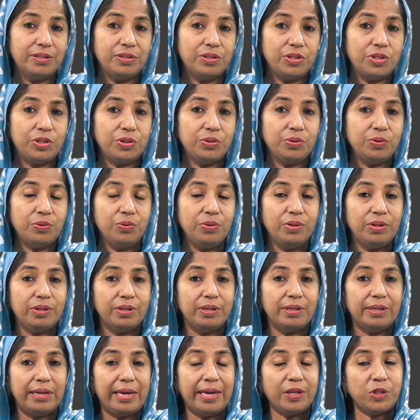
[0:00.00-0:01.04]
to
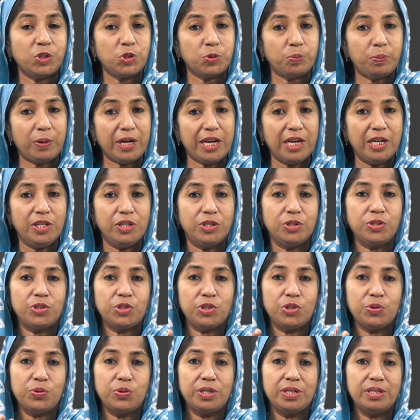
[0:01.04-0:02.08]
explain to
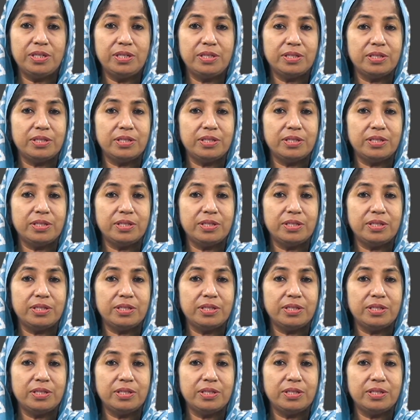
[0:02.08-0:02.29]
students